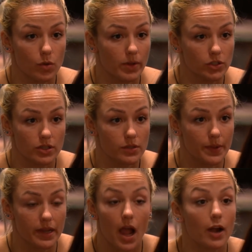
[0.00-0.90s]
So much this
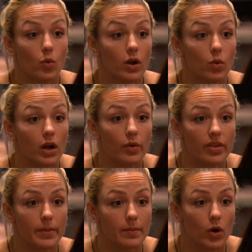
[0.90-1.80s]
week. I don't want to work with
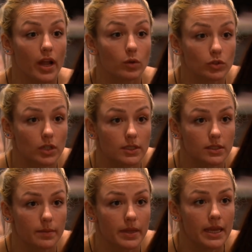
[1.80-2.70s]
him anymore. I don't
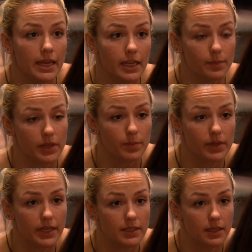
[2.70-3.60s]
trust him. He
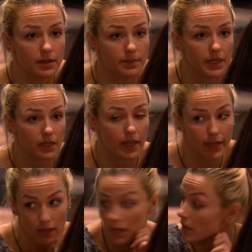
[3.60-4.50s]
plays it to me
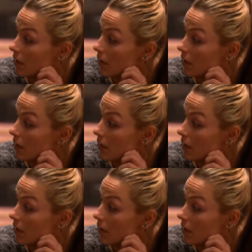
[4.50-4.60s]
like